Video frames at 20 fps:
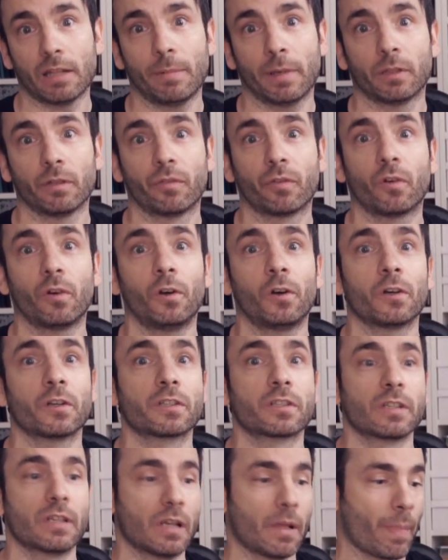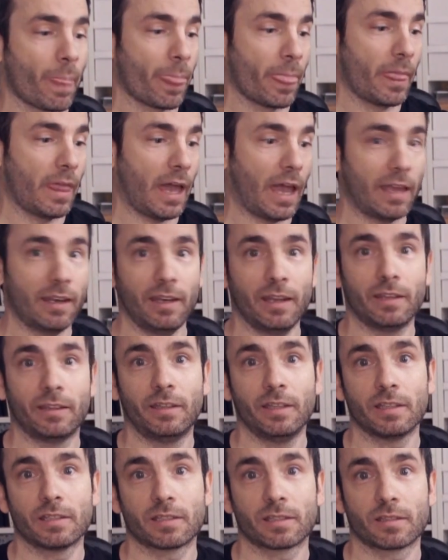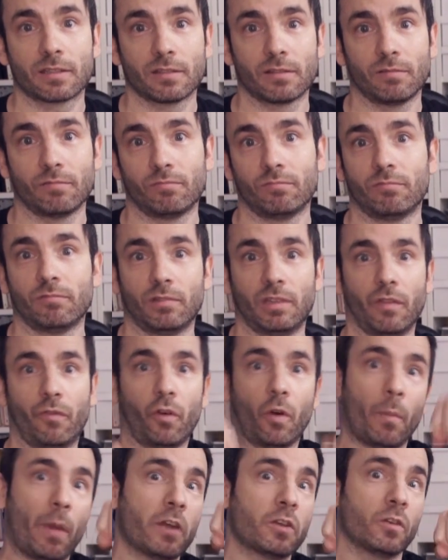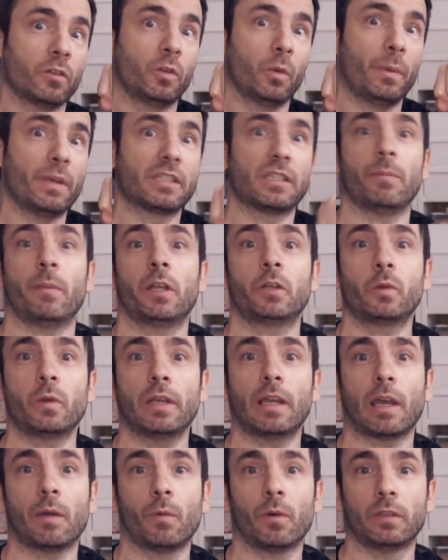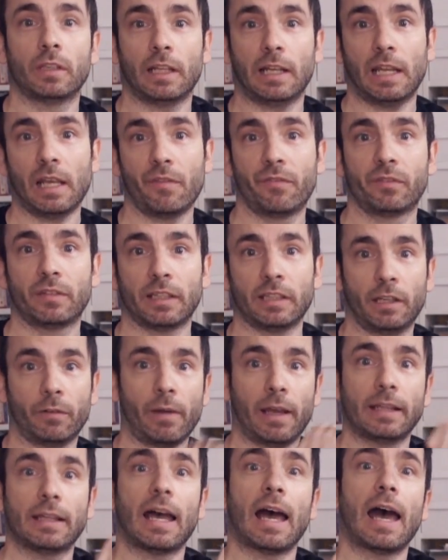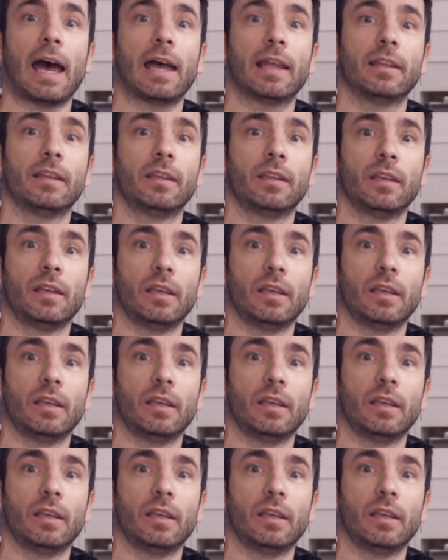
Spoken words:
But of course, I need this deformation to be symmetric. I want the left and the right hand,